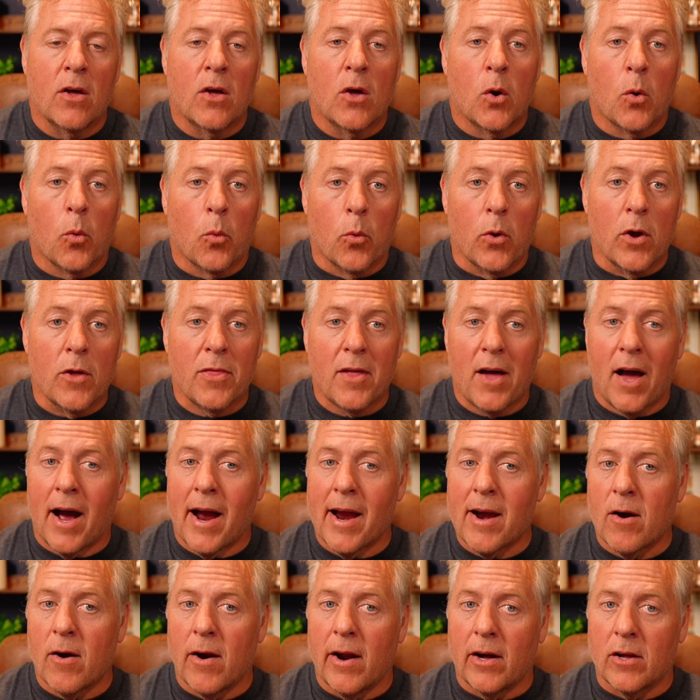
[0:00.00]
with
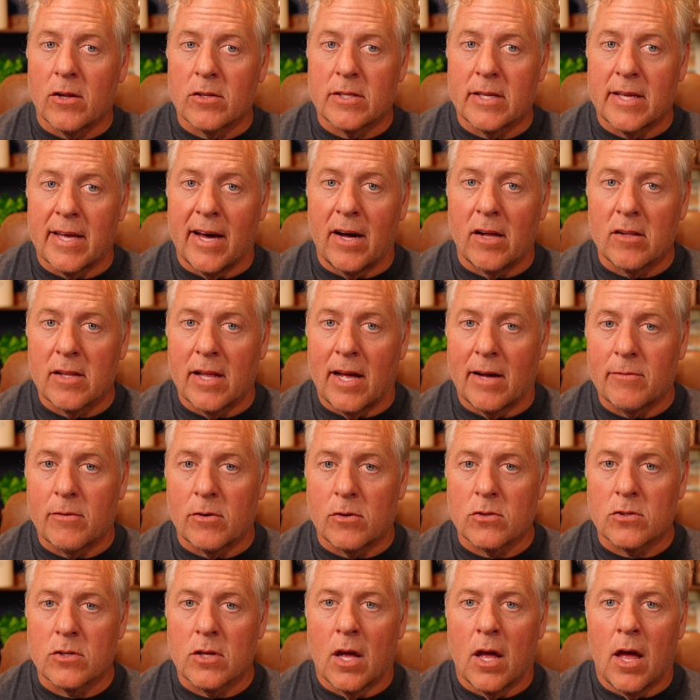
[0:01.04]
higher LDL
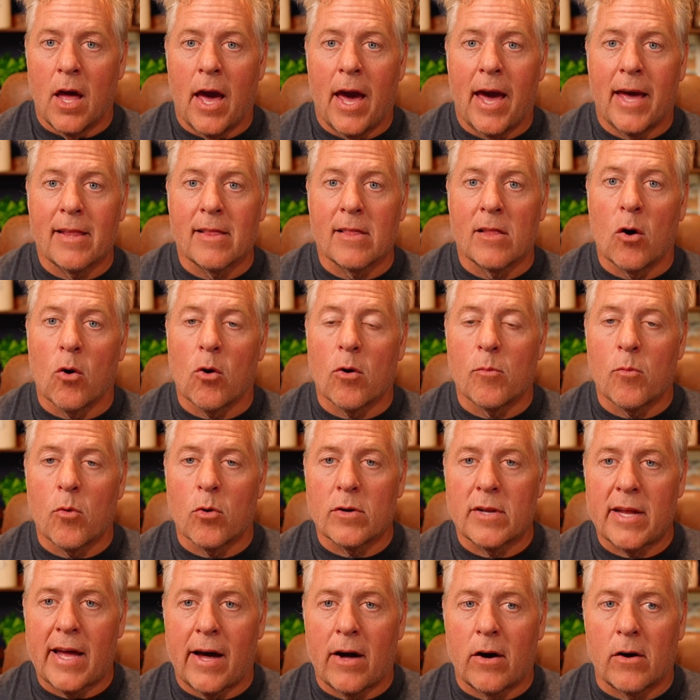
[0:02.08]
levels had lower
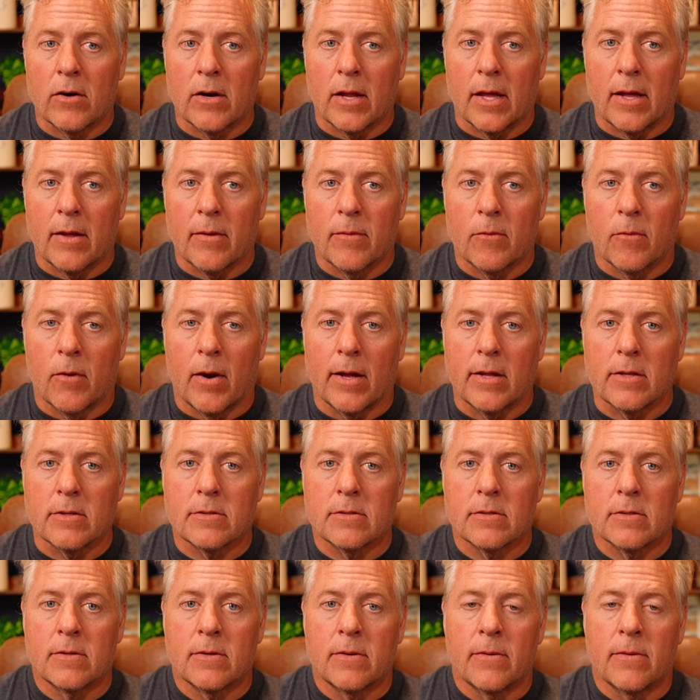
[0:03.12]
mortality rates.